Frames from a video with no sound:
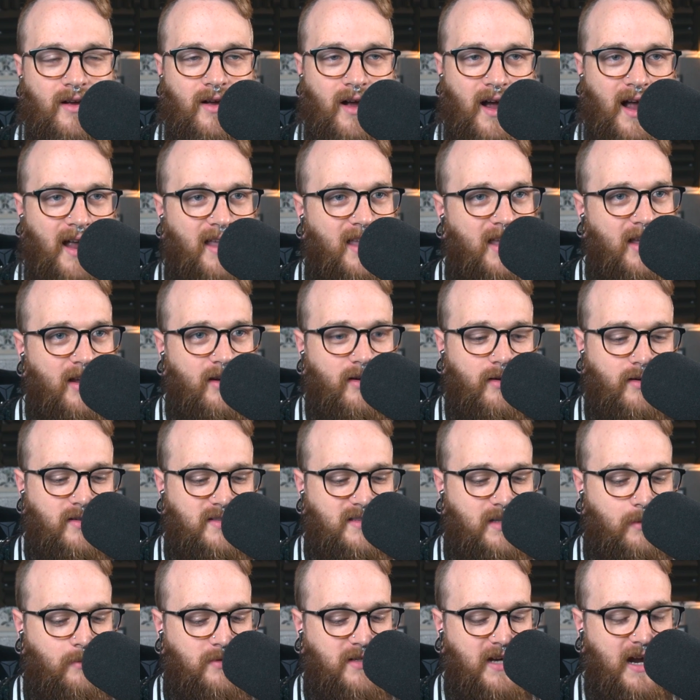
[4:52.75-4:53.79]
I hear
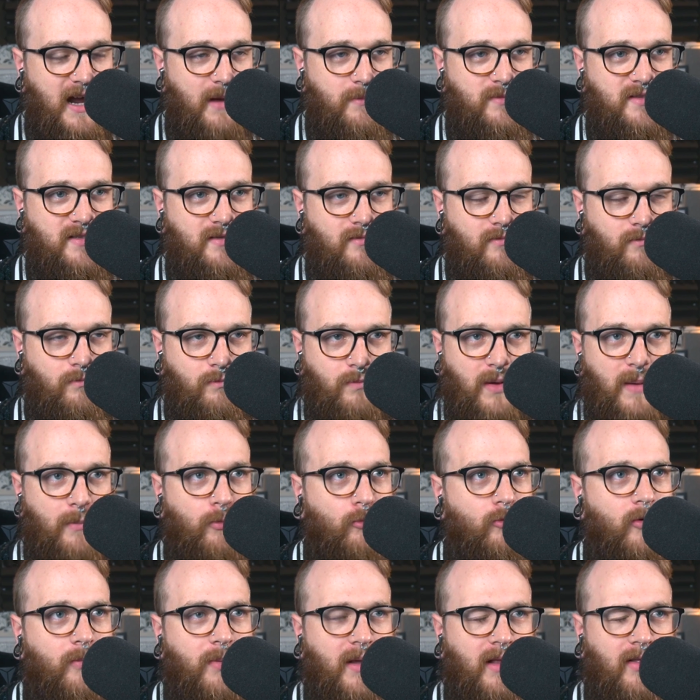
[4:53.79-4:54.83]
sometimes
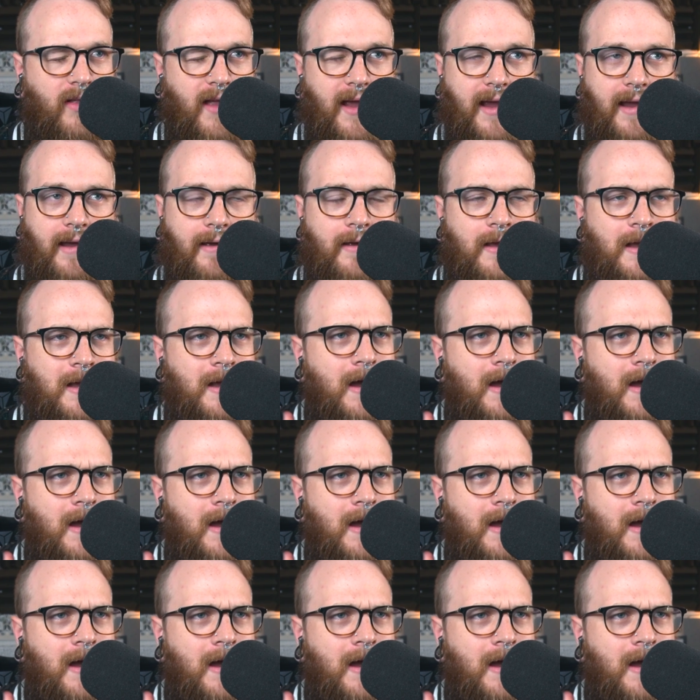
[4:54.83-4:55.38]
people will be like,